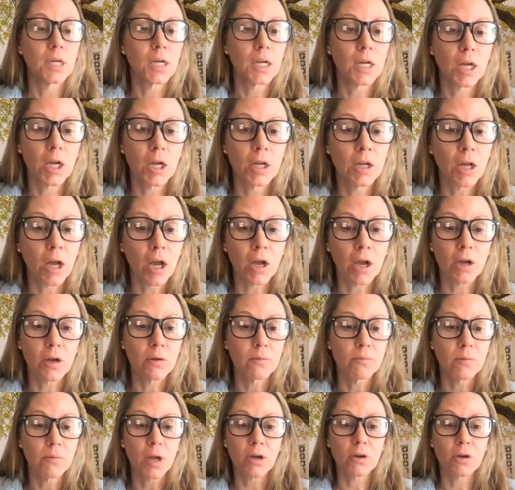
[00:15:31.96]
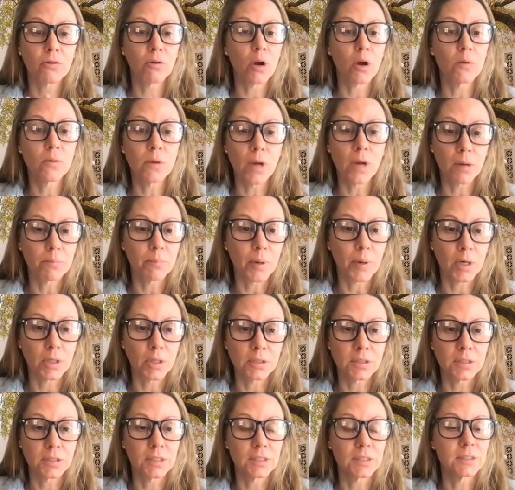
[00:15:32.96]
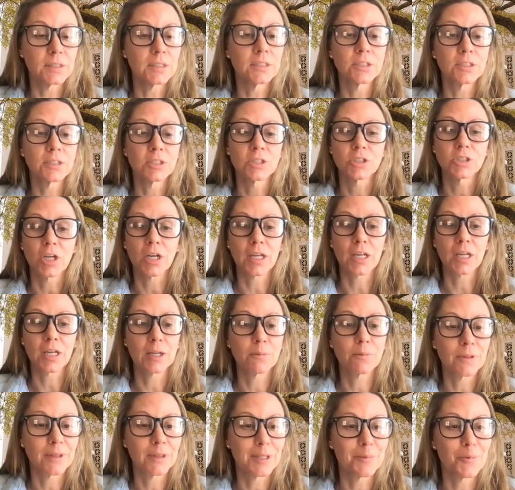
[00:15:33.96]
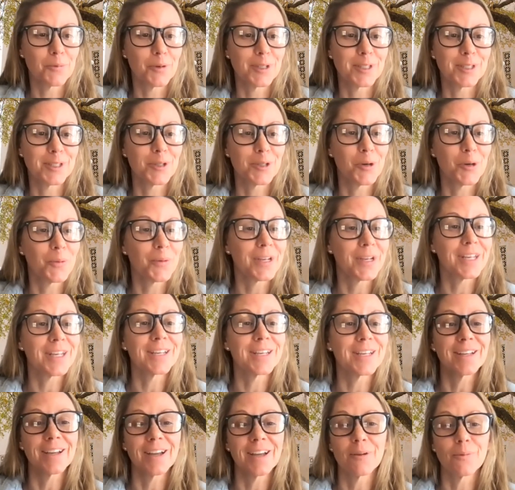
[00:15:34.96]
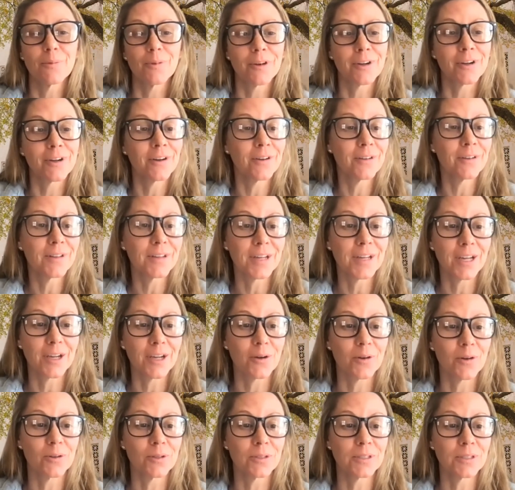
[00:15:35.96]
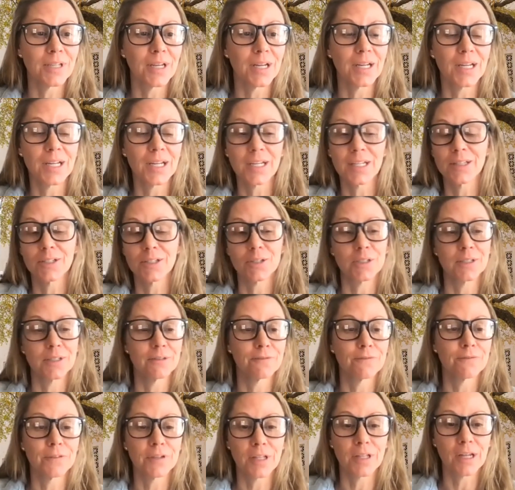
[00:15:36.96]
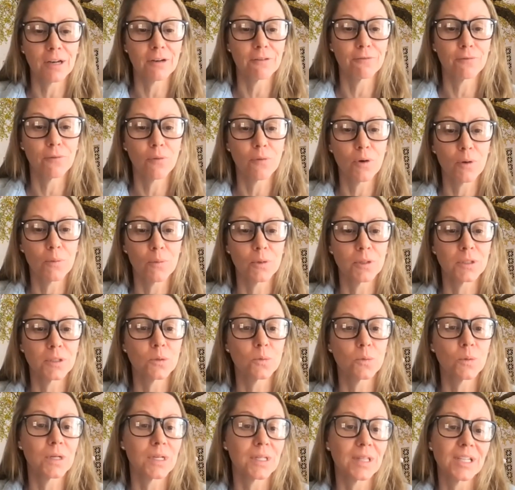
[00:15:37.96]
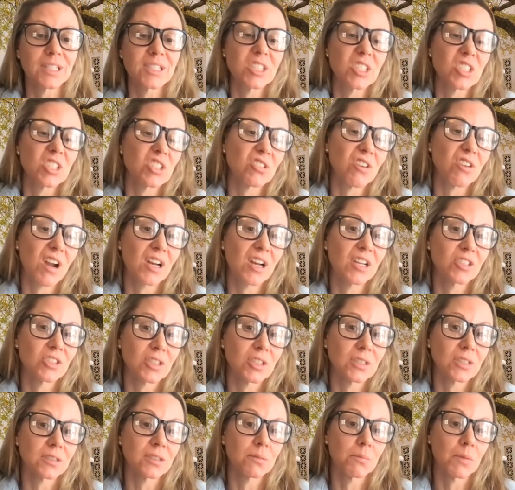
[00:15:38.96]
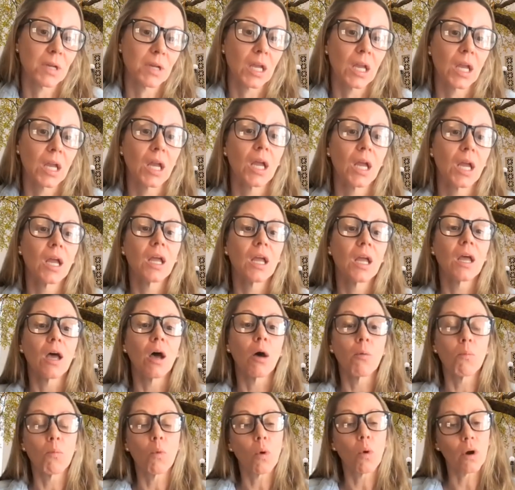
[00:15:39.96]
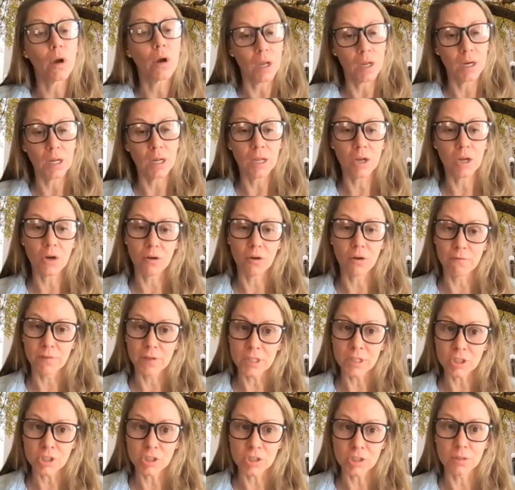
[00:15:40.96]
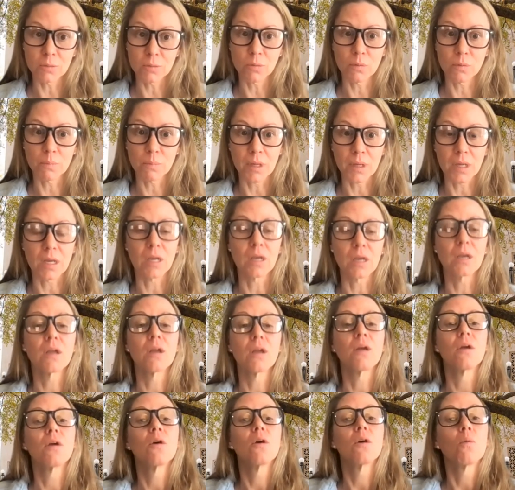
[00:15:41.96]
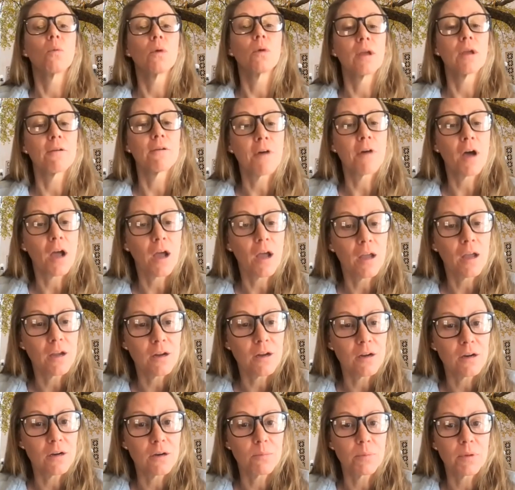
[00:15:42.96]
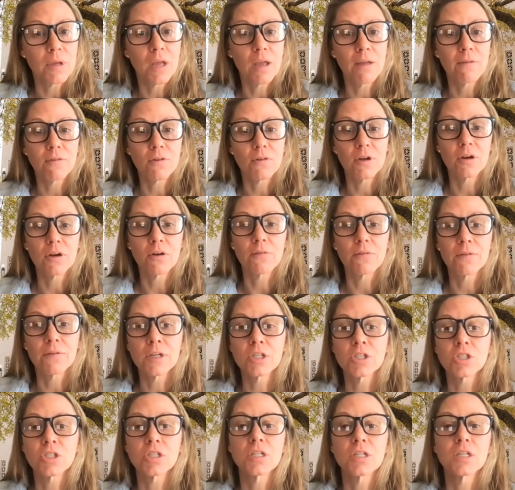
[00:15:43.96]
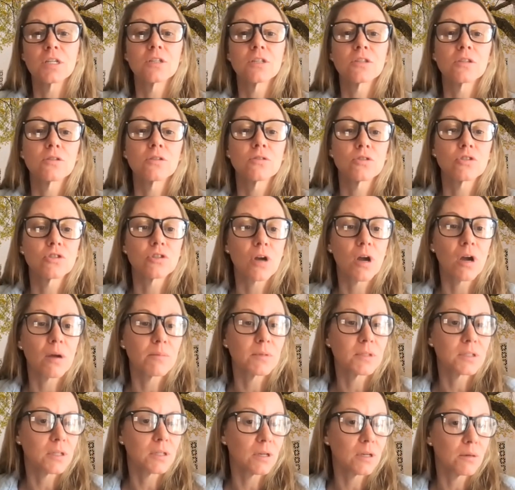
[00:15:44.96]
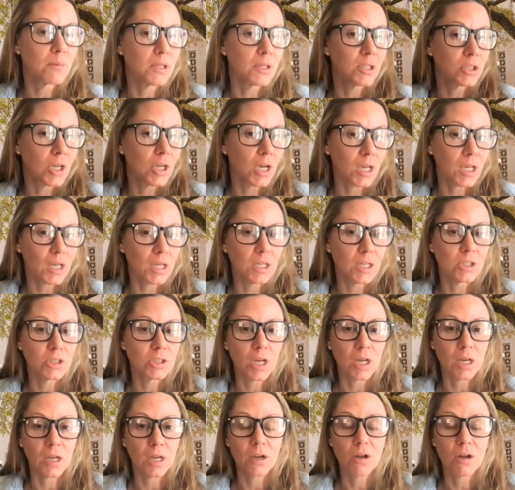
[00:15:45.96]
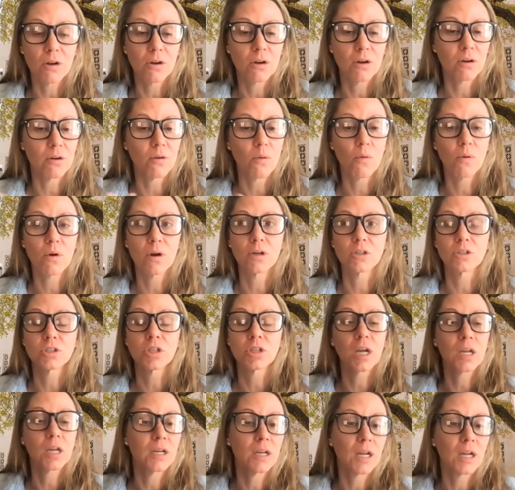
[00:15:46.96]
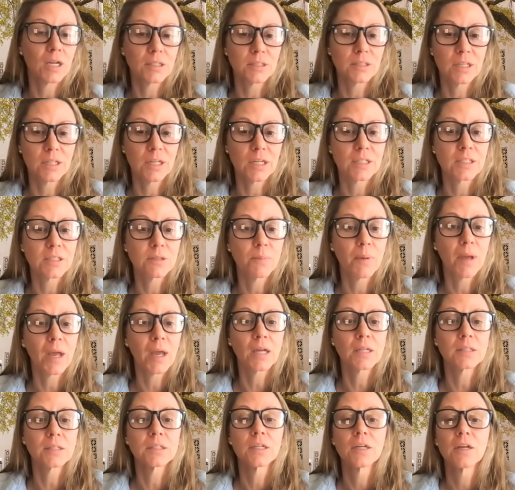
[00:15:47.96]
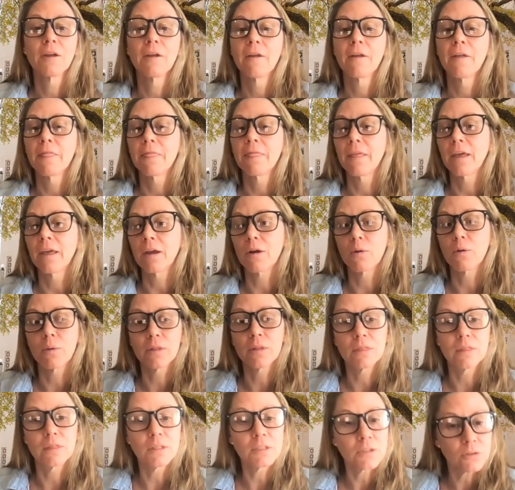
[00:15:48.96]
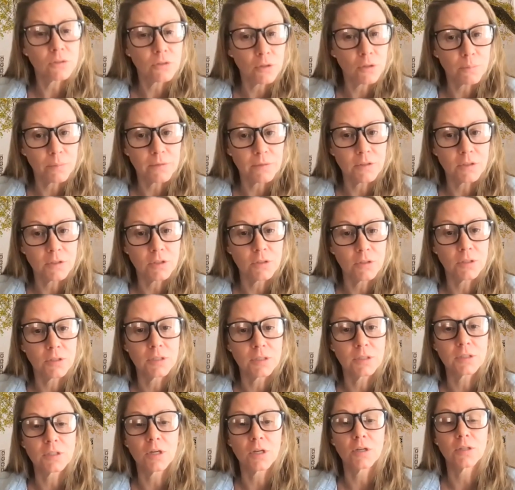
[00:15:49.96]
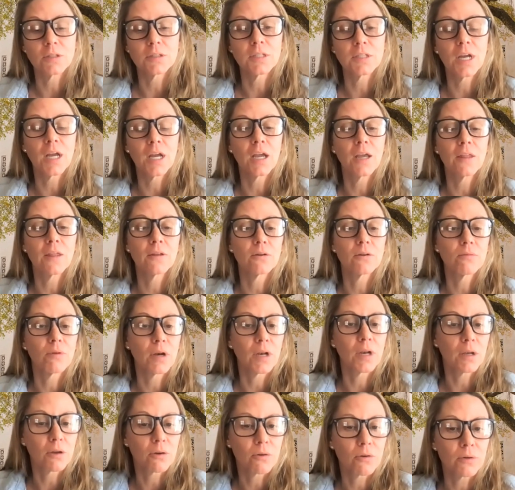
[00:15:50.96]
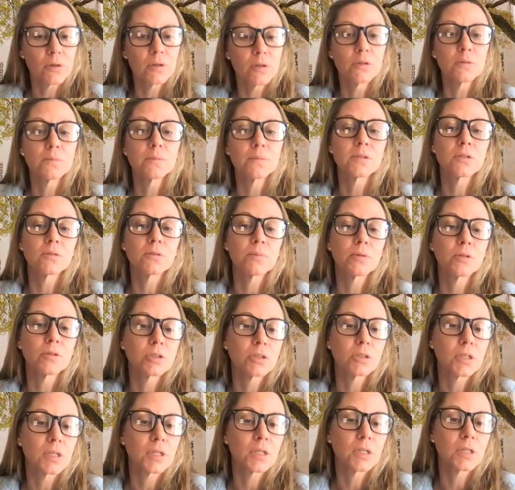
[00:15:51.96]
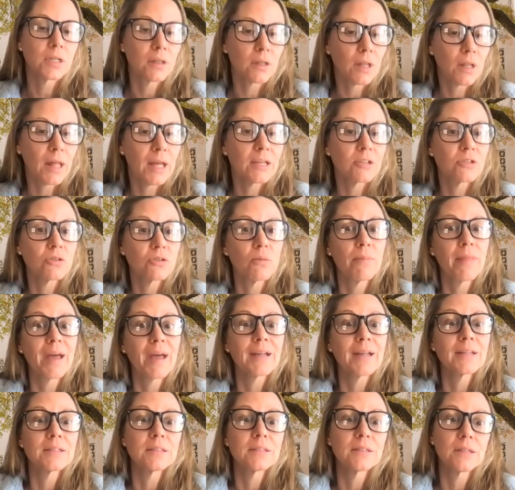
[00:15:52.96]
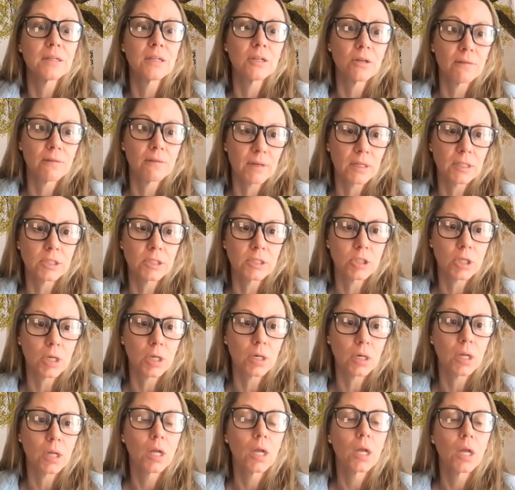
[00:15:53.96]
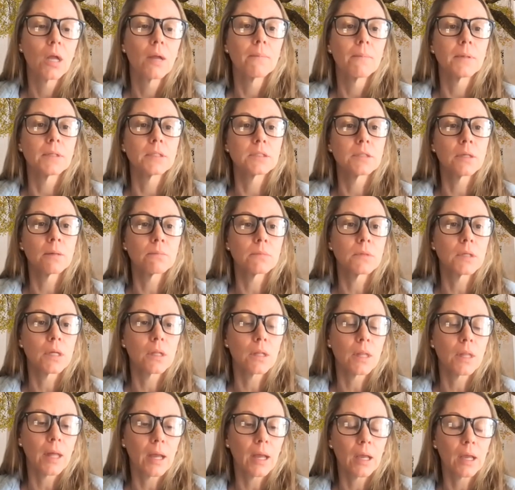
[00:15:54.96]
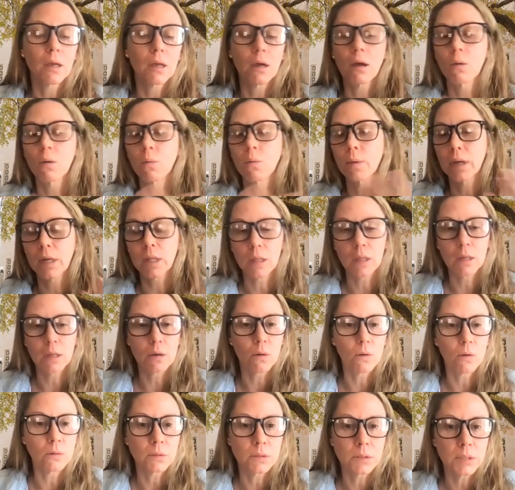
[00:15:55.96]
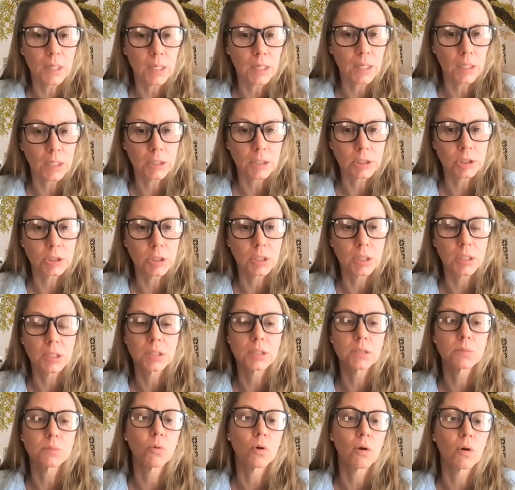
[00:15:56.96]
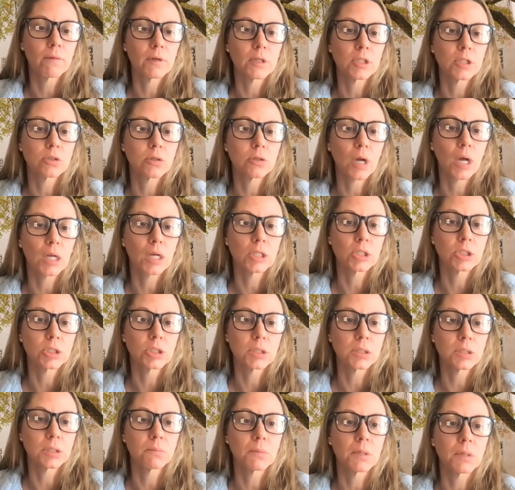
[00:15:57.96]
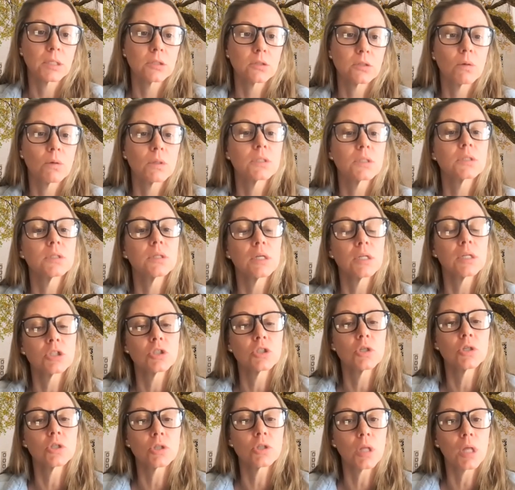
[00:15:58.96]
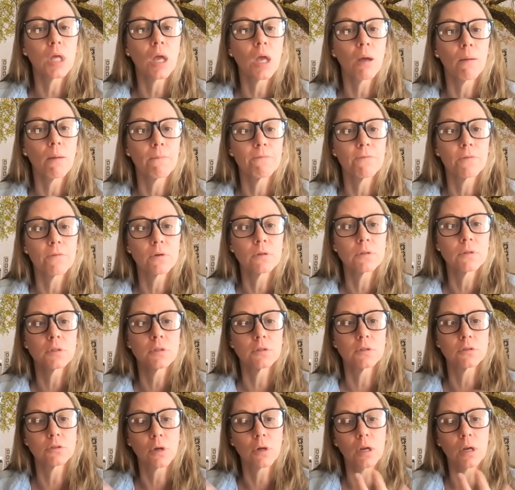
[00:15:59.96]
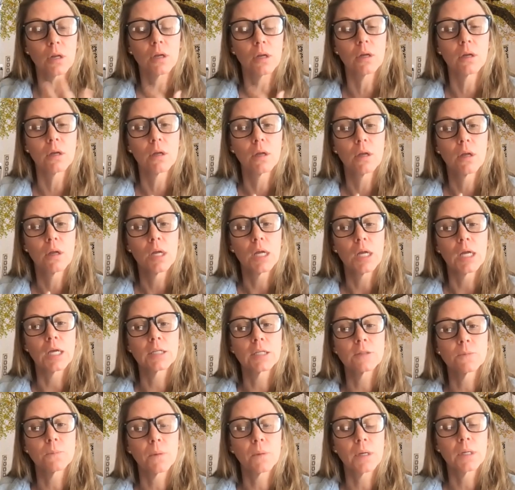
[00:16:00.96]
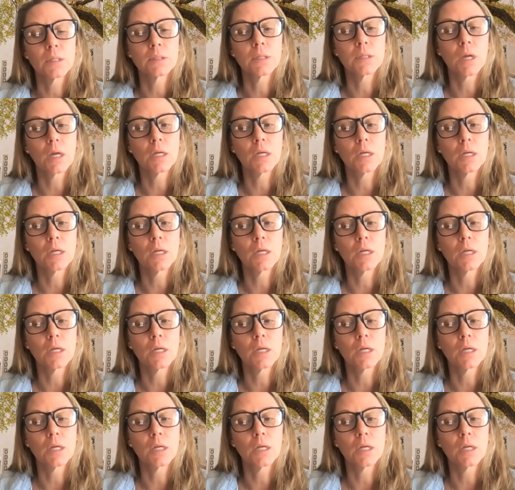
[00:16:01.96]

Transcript: a grown-up person to check in with them once a week, and we're calling it goal setting, and they're going to fill out a form once a week. That's a strategy to me. An intervention would be, we have hired a behavior interventionist whose job is going to be check in, connect, and expect. They are with this group of students all day. They're running groups. They're pushing into the classroom. That's an intervention. But something like a weekly goal setting sheet is more of a strategy to me. So it's usually helpful to try to explain to